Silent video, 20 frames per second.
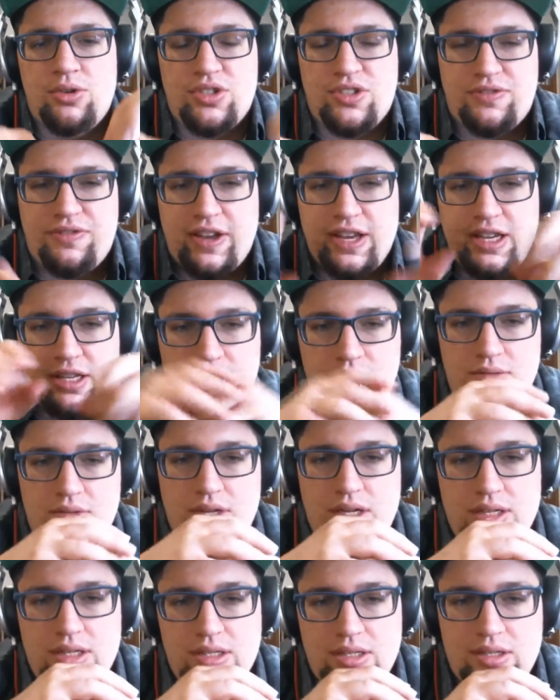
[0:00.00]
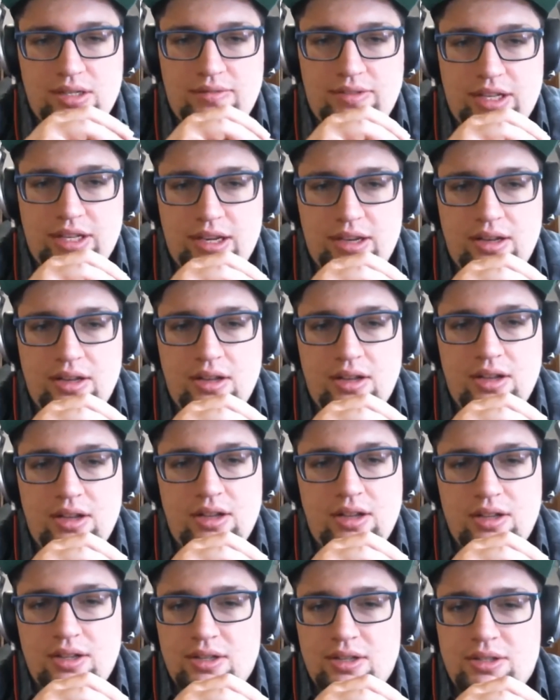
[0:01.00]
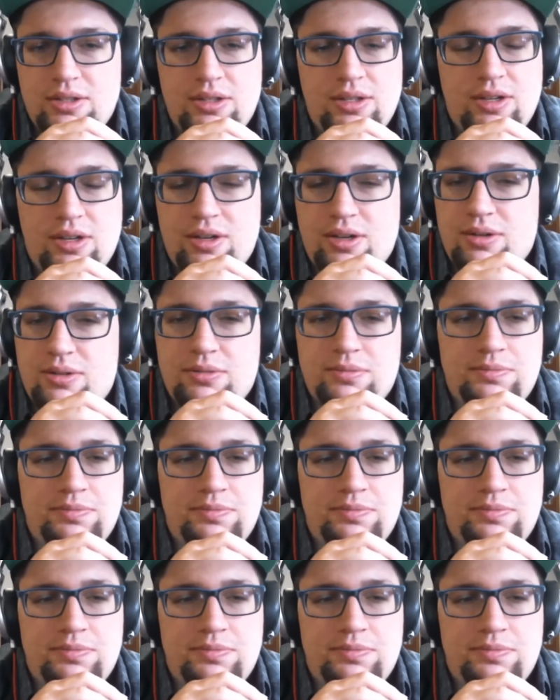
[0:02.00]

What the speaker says: phase through things and stuff like that? Yo.